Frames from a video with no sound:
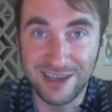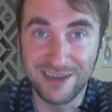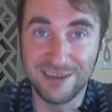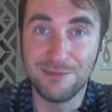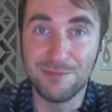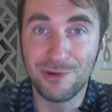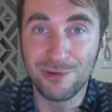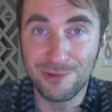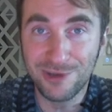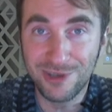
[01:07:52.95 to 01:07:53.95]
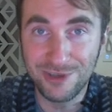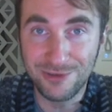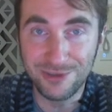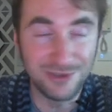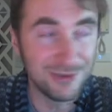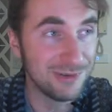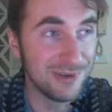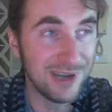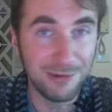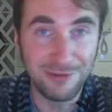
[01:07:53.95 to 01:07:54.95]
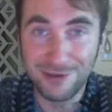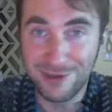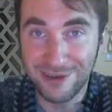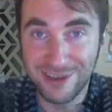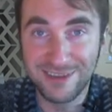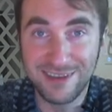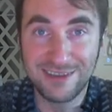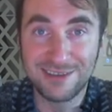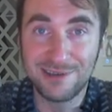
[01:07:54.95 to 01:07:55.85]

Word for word: The more work you do, however long it takes you,